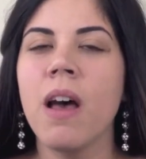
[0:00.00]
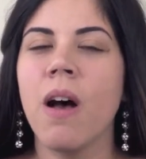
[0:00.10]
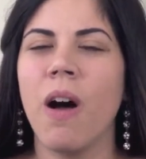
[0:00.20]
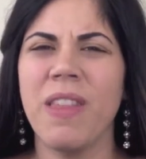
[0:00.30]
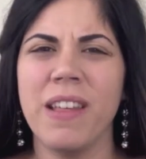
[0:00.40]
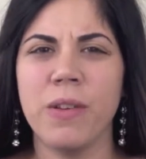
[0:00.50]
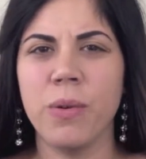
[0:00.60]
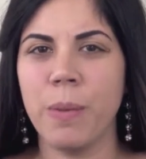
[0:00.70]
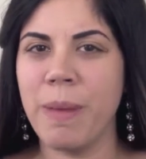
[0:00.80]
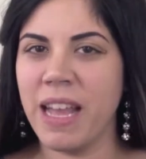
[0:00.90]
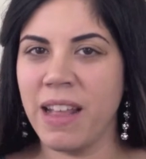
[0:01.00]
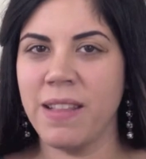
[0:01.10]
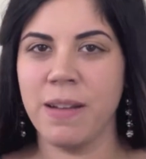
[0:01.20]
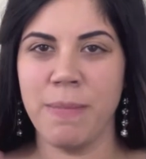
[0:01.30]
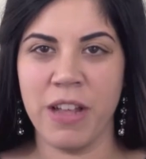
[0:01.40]
all these cool pins
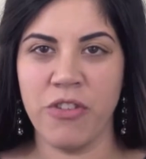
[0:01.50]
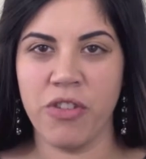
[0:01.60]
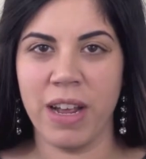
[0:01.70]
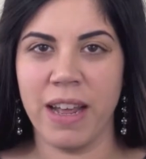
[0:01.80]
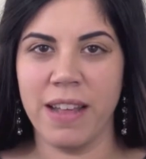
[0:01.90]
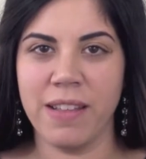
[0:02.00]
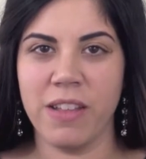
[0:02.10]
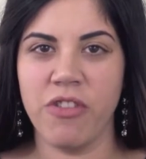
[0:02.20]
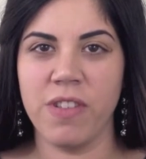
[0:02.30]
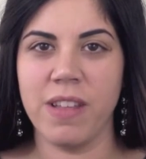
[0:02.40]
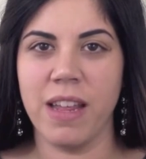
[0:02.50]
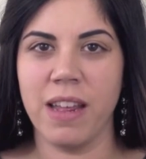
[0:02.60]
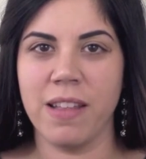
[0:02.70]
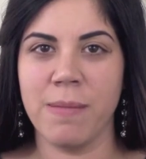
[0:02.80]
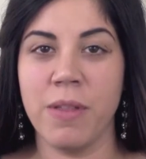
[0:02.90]
on Pinterest and just
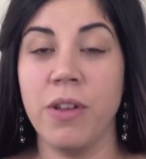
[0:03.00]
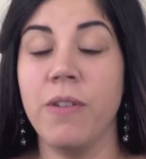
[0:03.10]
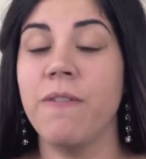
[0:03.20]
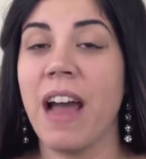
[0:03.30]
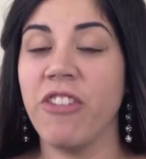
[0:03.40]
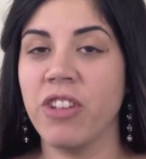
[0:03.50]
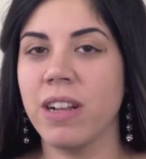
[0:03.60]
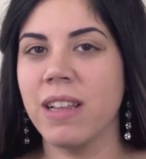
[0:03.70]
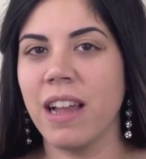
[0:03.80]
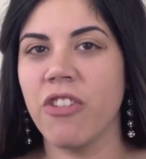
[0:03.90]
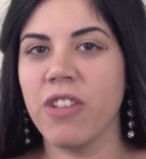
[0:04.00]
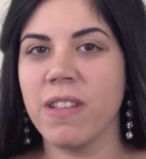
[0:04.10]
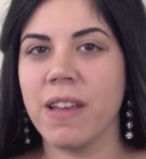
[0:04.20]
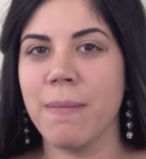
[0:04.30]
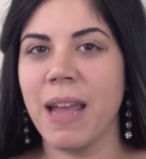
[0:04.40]
seeing some of the new fashion
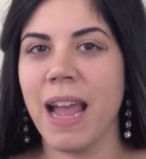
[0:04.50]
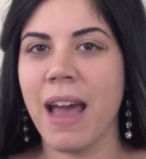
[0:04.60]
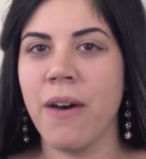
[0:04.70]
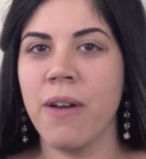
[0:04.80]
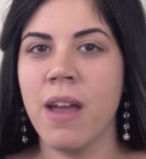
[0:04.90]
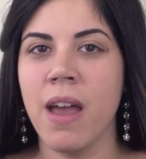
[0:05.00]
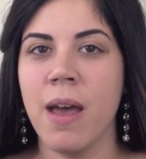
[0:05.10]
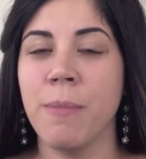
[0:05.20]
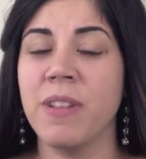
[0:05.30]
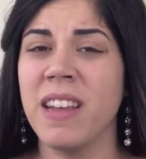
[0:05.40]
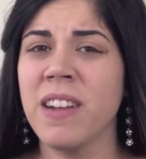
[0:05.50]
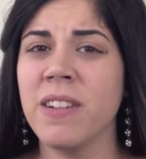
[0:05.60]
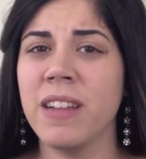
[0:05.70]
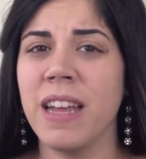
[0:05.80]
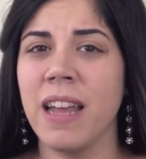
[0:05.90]
collections coming out.
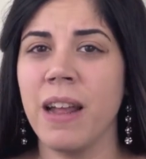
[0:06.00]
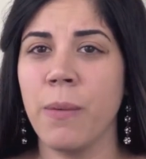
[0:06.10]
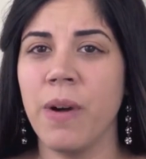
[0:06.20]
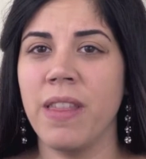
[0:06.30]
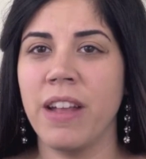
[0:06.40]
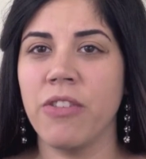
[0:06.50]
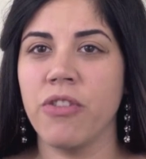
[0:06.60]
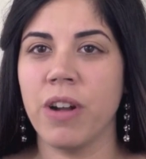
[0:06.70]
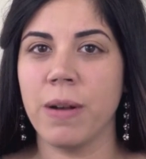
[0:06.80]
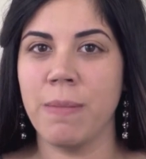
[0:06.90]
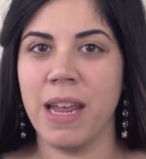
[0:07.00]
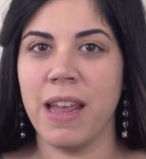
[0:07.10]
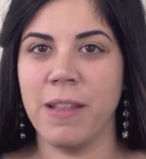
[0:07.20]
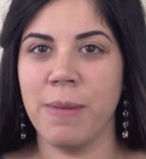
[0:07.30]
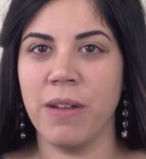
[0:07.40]
Particularly one that struck me
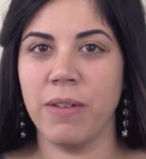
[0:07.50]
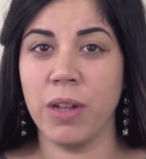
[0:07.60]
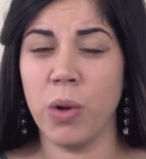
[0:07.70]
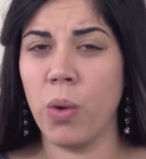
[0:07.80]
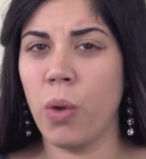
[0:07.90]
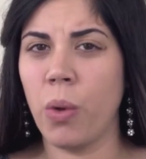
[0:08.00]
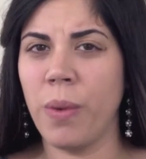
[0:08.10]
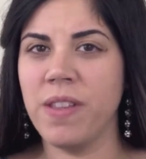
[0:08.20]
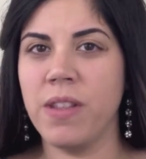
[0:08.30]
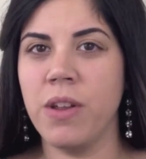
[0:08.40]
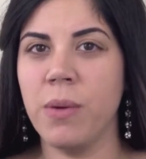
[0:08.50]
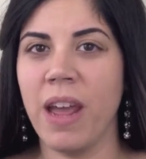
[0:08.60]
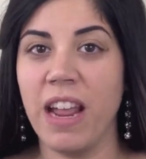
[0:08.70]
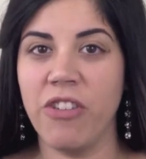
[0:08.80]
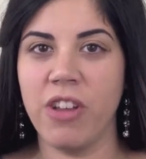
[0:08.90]
as being really cool was the new
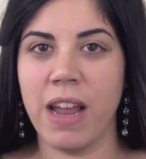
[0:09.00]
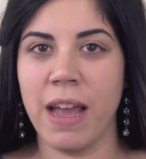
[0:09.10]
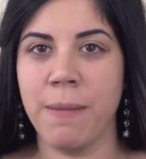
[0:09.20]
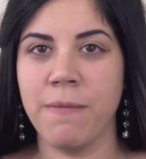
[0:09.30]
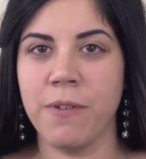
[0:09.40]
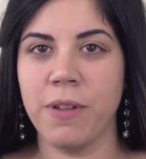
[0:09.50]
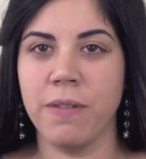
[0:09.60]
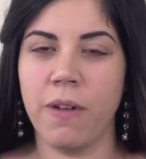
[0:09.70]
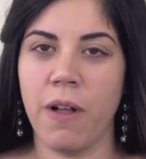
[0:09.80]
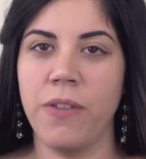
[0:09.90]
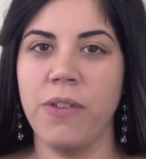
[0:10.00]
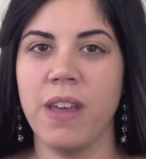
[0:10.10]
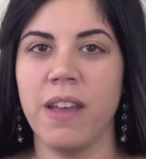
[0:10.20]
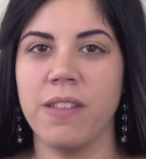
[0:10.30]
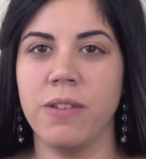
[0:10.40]
H&M for their fall
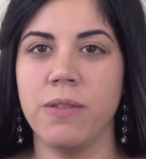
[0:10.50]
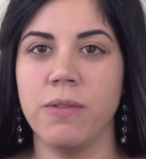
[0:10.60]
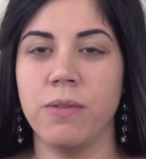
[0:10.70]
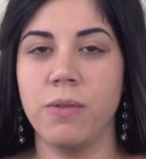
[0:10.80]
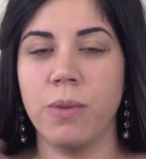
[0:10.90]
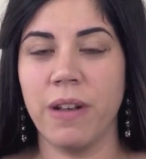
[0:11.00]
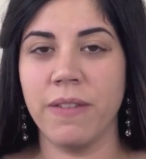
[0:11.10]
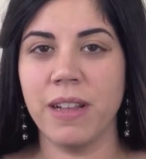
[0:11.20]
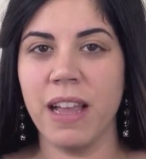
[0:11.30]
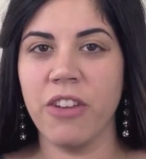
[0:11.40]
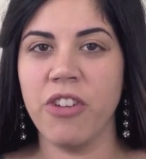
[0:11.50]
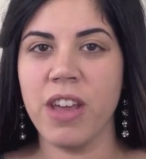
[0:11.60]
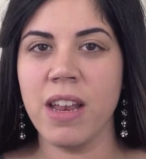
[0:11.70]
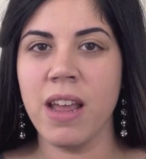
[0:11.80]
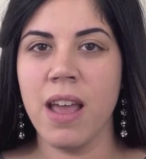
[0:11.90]
2012
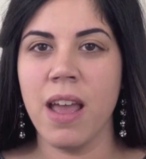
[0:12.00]
collection.